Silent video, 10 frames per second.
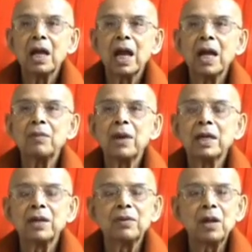and by
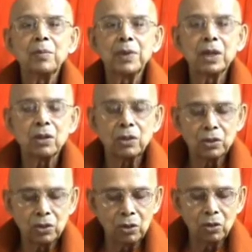developing
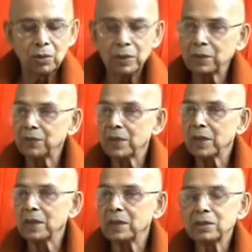control over the
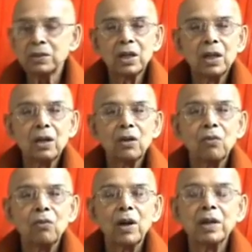feelings,
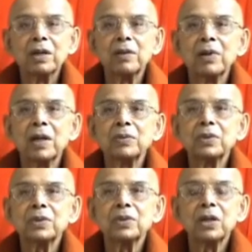one
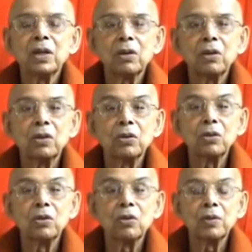develops
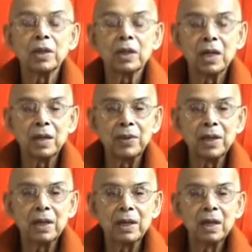control over
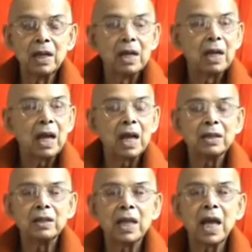craving,
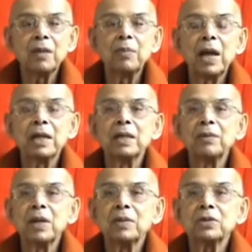and thereby
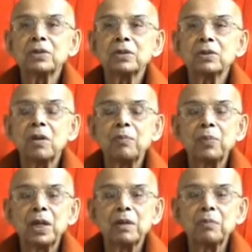develops
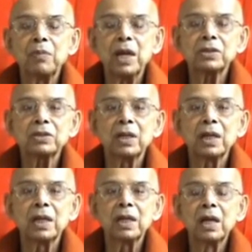complete
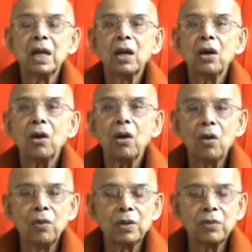mastery
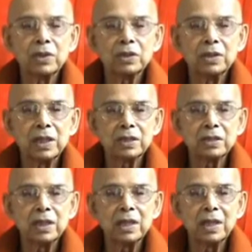over one's
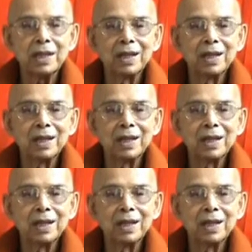destiny.